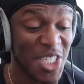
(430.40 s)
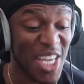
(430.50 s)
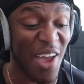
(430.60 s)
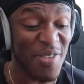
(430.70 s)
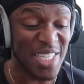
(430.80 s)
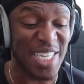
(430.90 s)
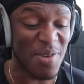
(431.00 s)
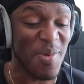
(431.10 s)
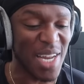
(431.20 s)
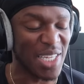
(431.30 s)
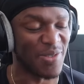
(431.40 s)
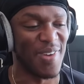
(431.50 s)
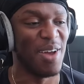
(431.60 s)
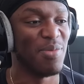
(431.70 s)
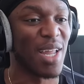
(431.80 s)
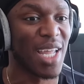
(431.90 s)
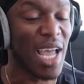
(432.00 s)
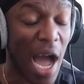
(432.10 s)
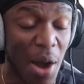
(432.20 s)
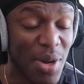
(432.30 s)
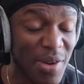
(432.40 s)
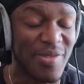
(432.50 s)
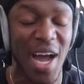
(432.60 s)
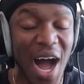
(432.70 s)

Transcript: 70 minutes, fam. Like, I would have